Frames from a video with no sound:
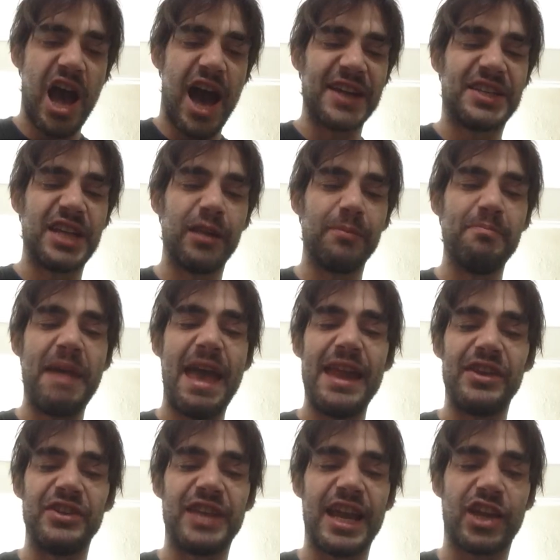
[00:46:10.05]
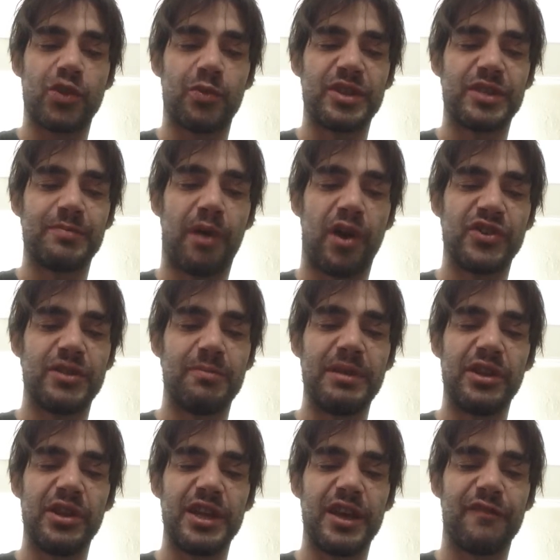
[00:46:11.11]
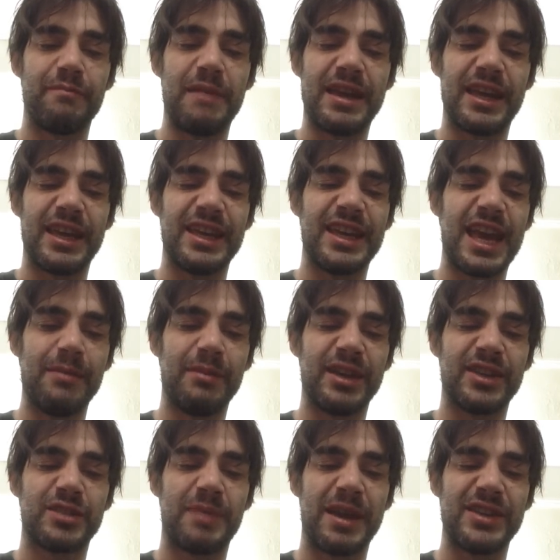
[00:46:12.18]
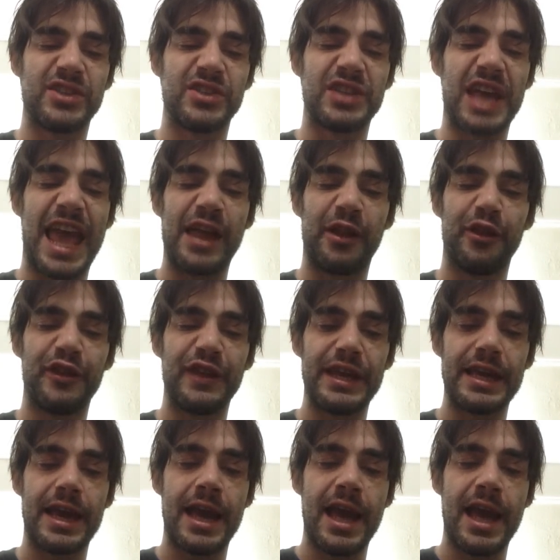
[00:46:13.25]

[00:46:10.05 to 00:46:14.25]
Until men take the responsibility of making gaming spaces healthy